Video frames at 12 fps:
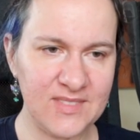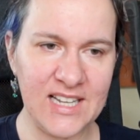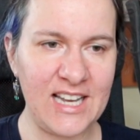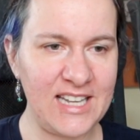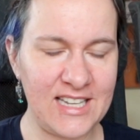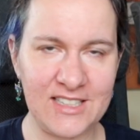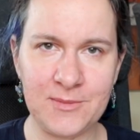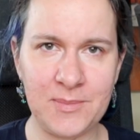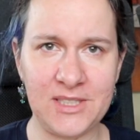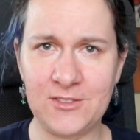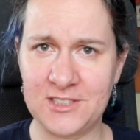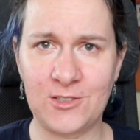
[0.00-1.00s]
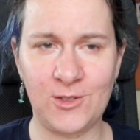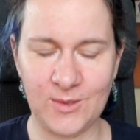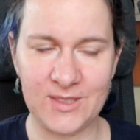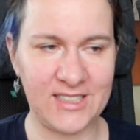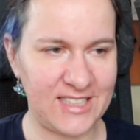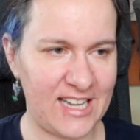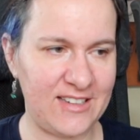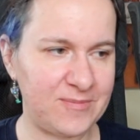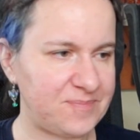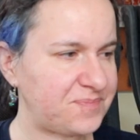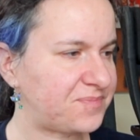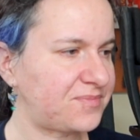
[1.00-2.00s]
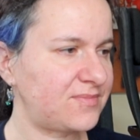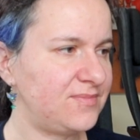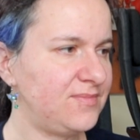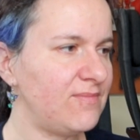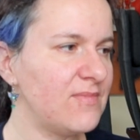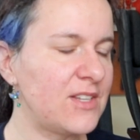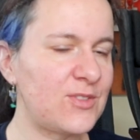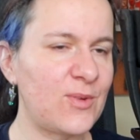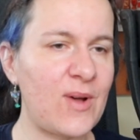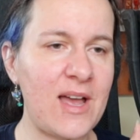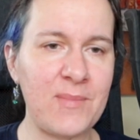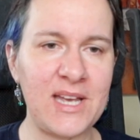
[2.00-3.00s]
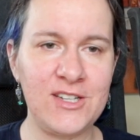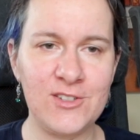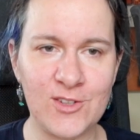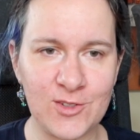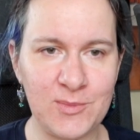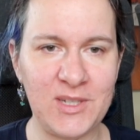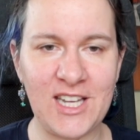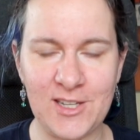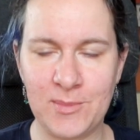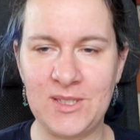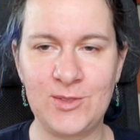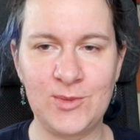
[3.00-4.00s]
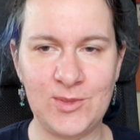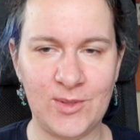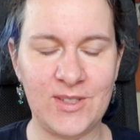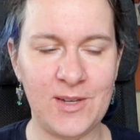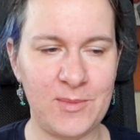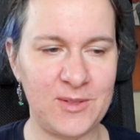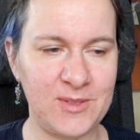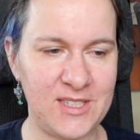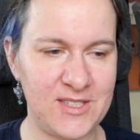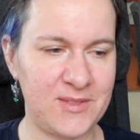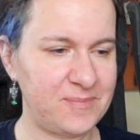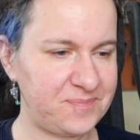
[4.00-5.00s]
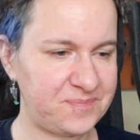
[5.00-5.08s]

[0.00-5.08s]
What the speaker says: had a bit of a cold again, so I might not be able to talk about this